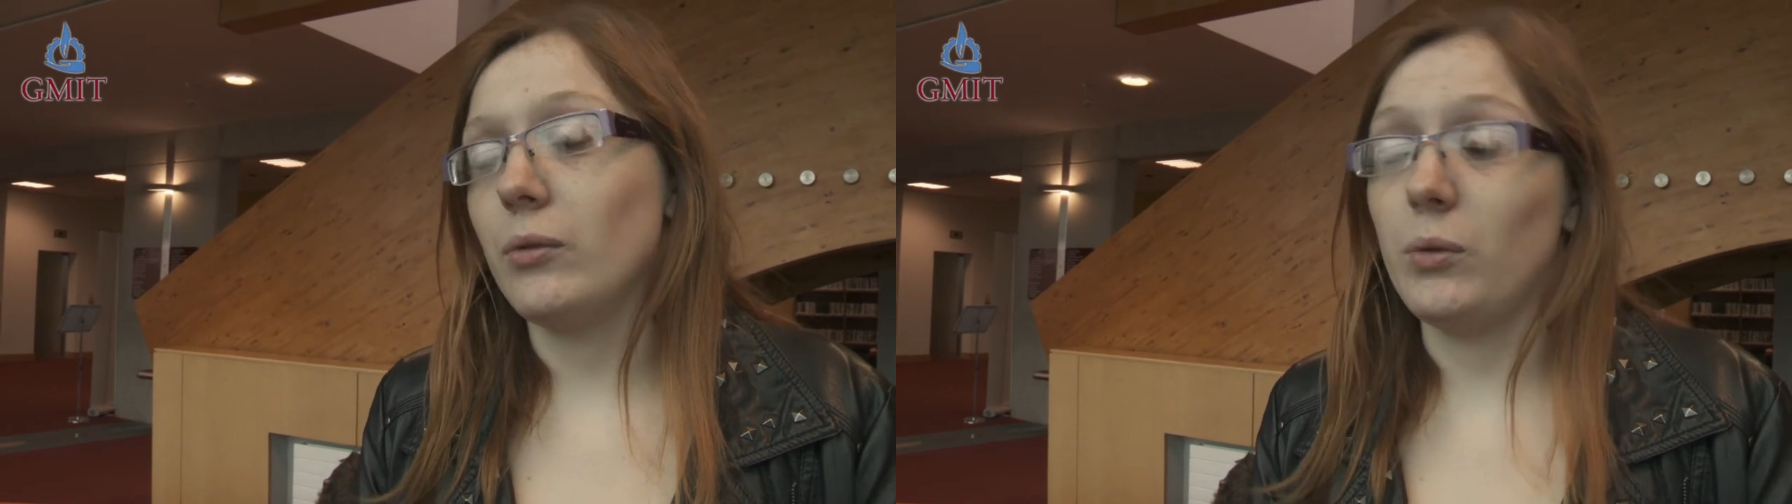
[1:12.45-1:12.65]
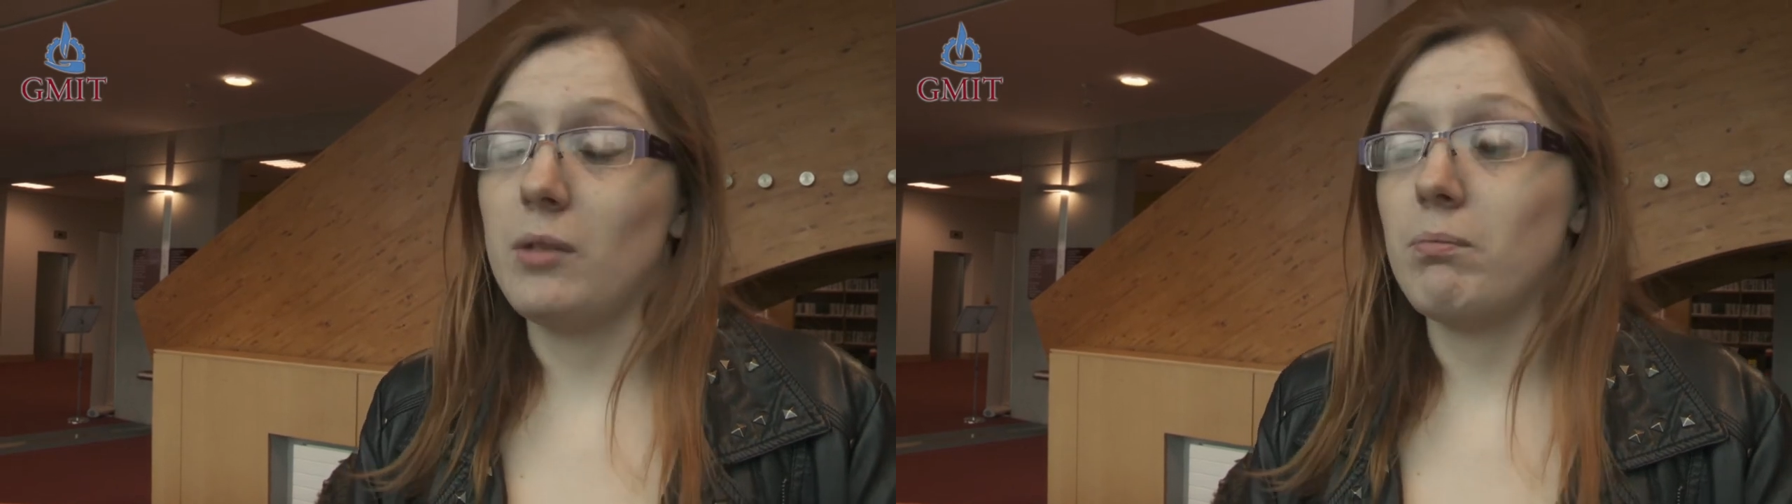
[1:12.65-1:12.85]

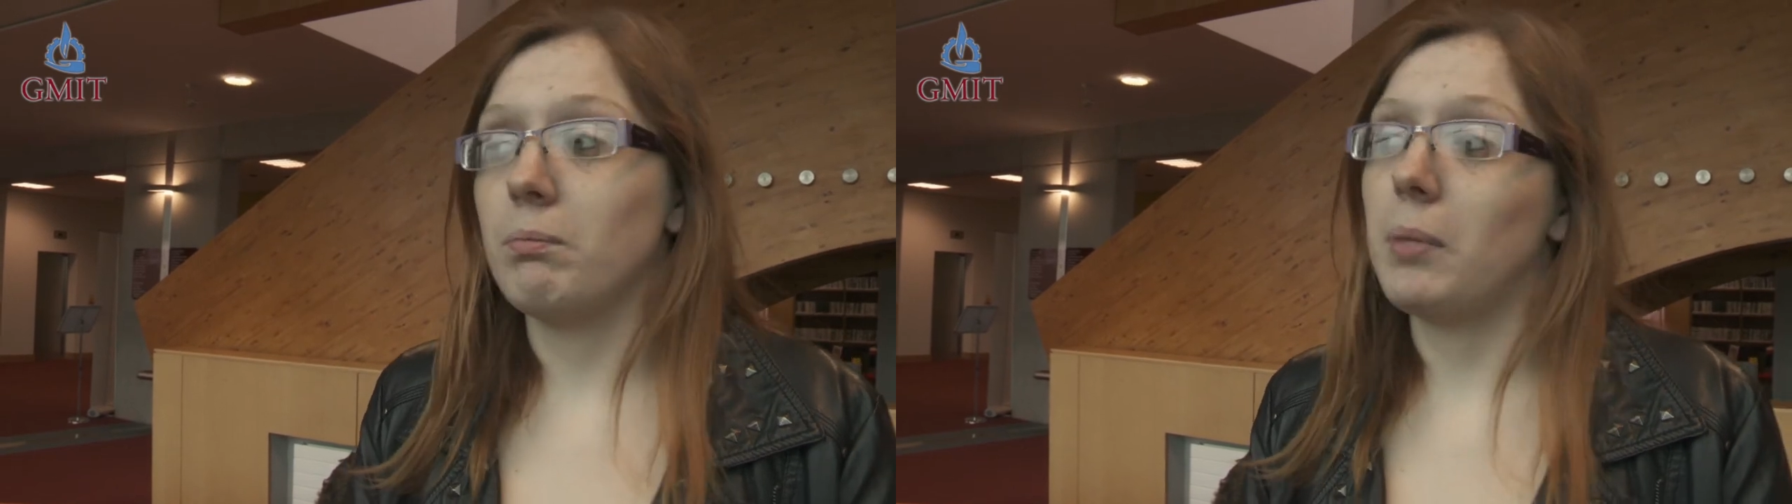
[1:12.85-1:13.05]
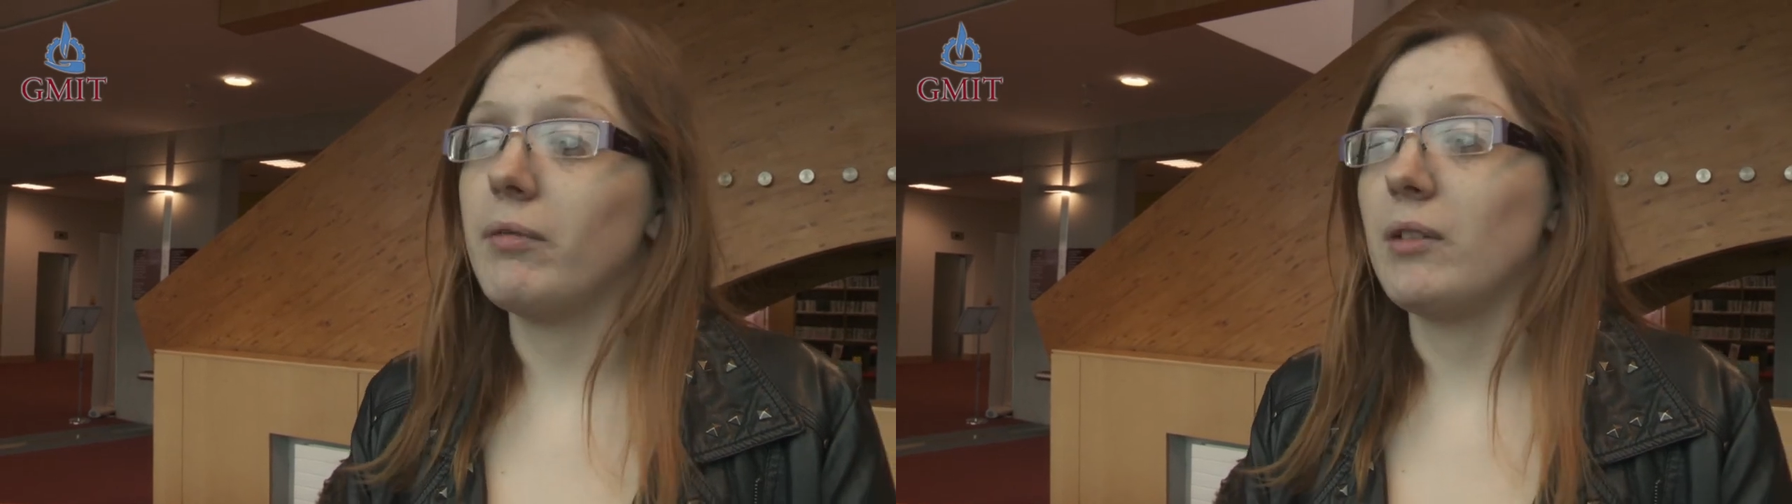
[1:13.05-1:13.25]
so which is
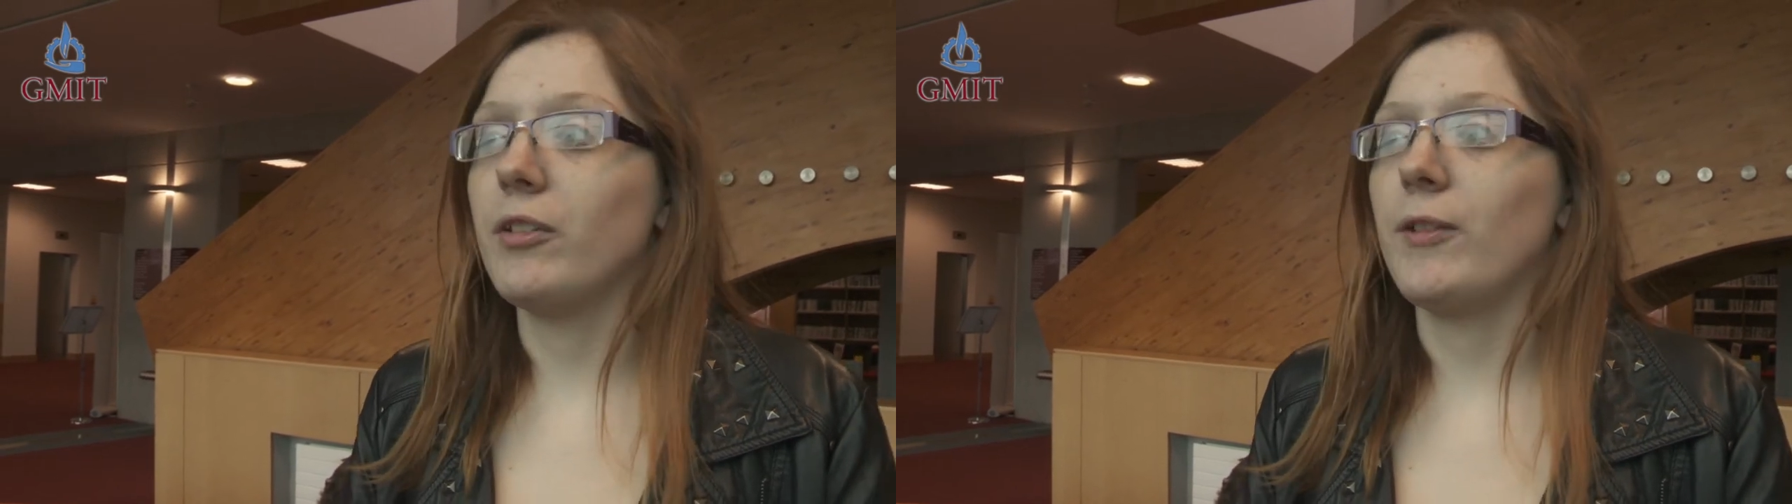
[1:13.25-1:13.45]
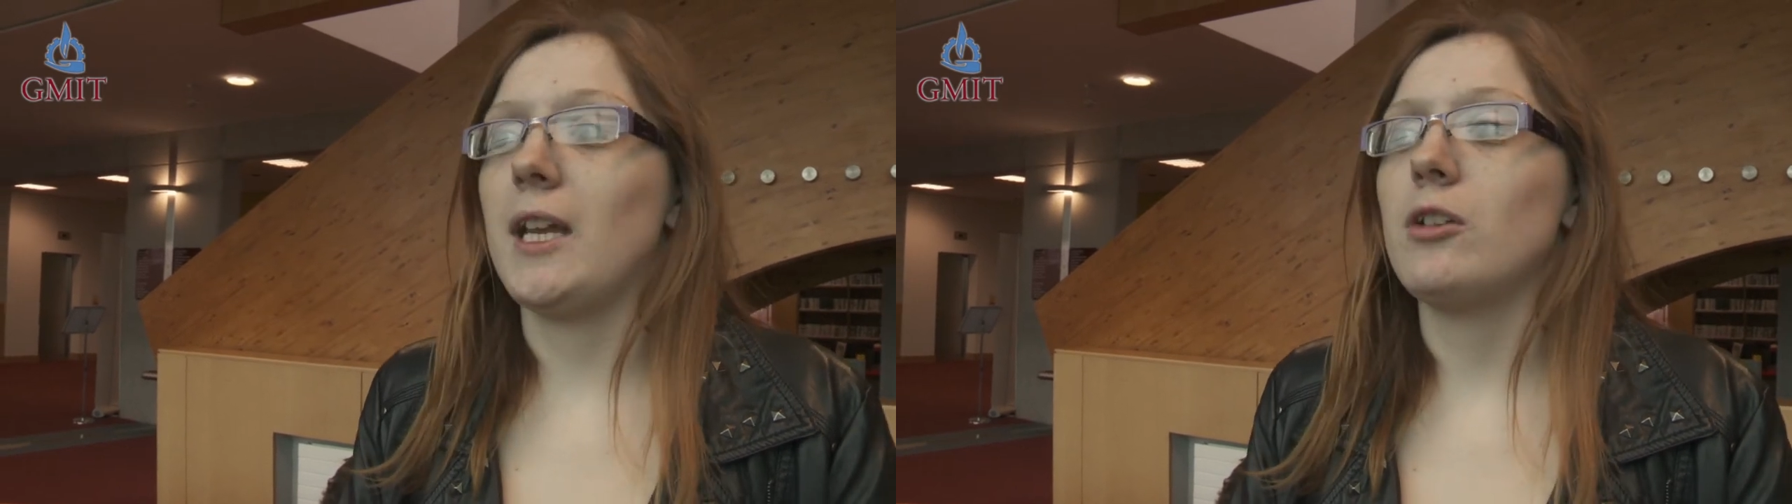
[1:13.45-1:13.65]
perfect
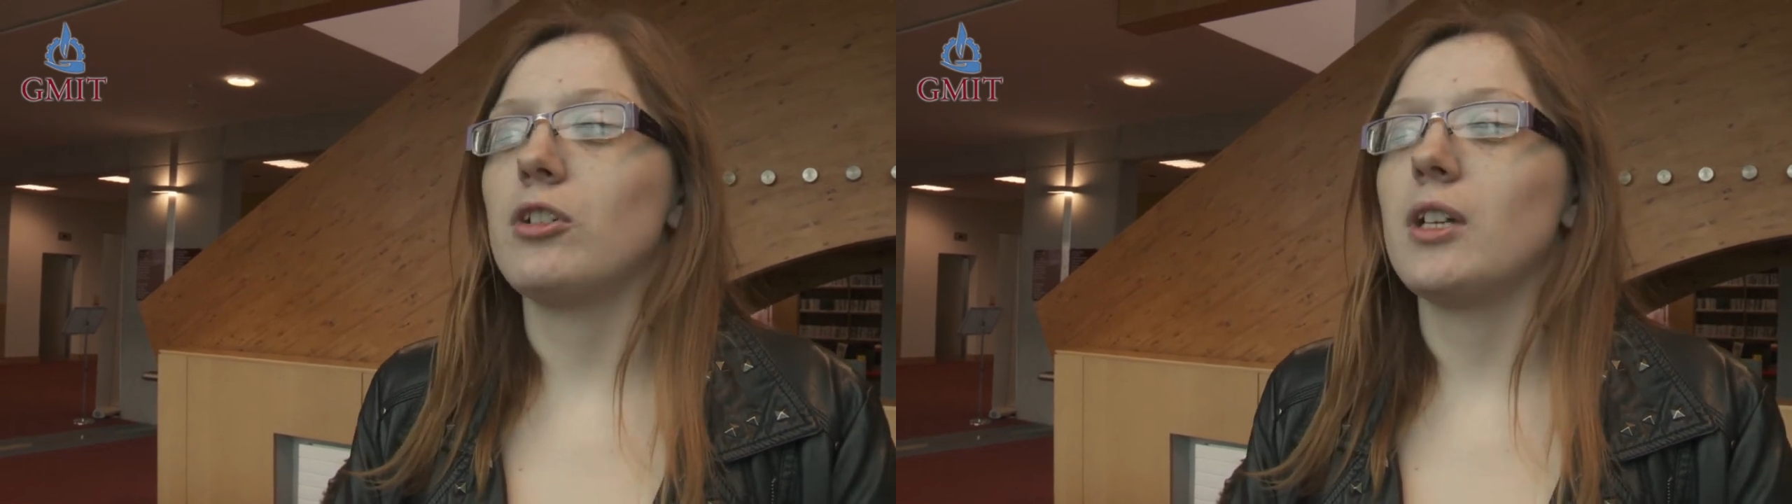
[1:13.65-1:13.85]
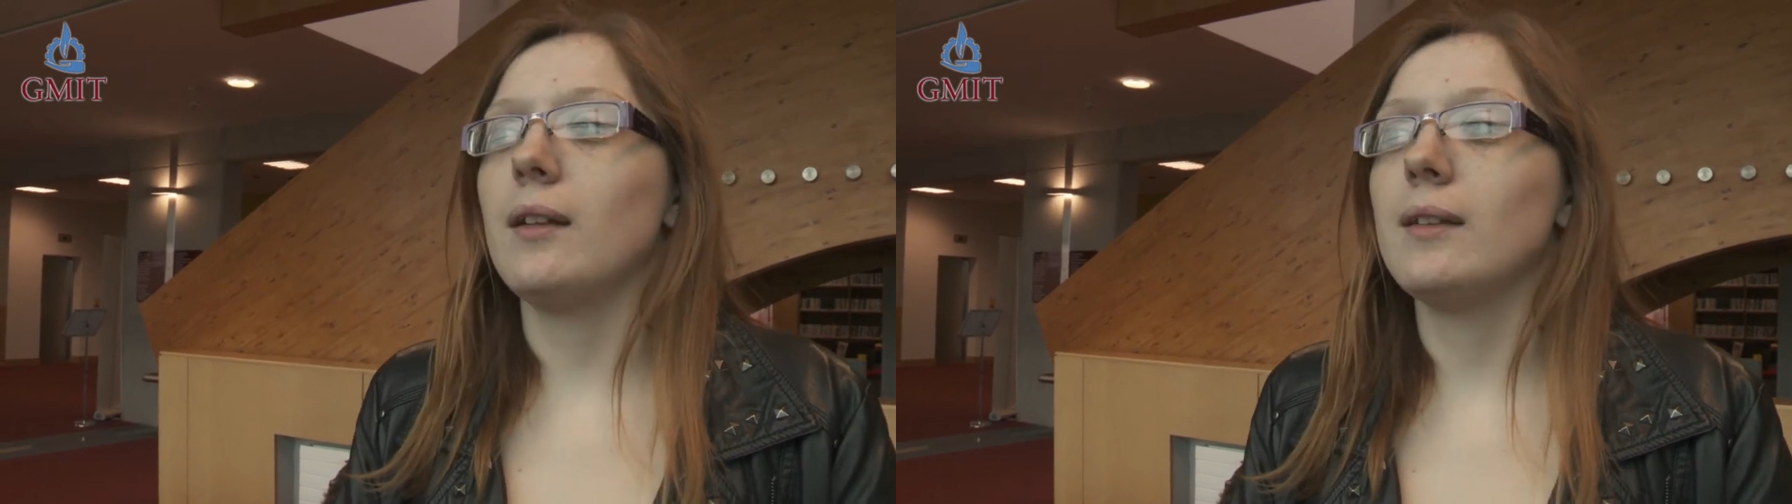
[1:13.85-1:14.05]
for nature
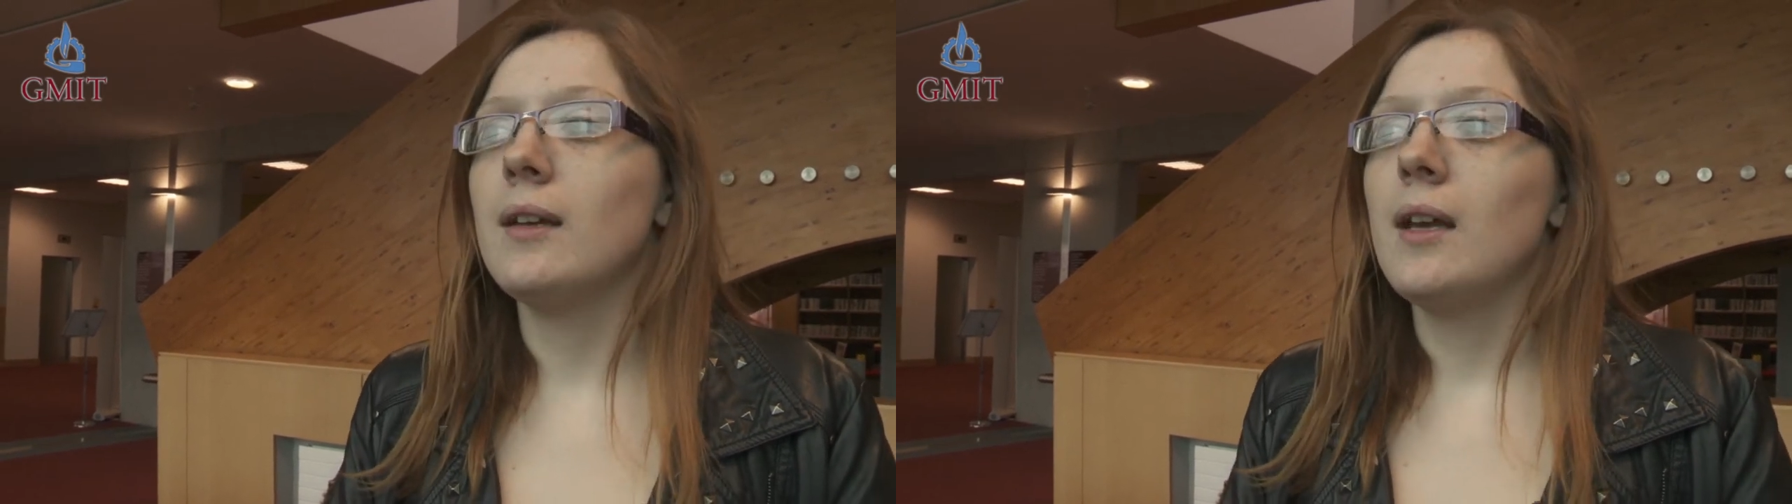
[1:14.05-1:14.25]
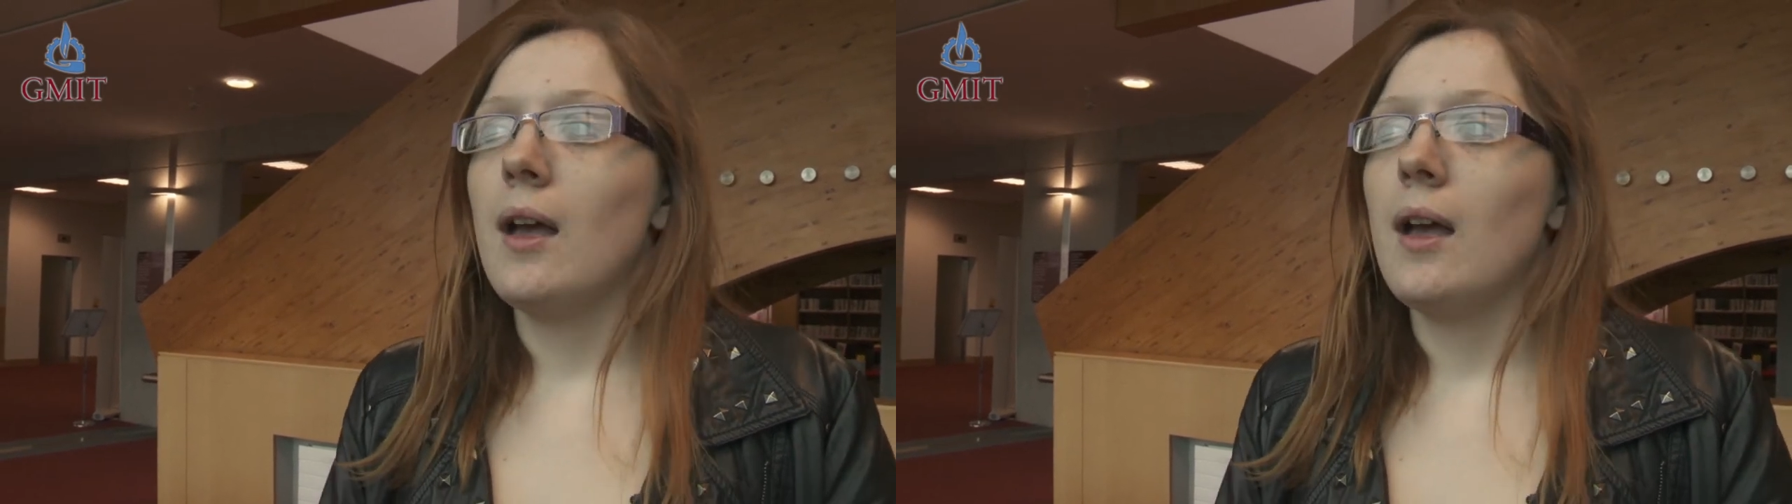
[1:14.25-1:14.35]
shots.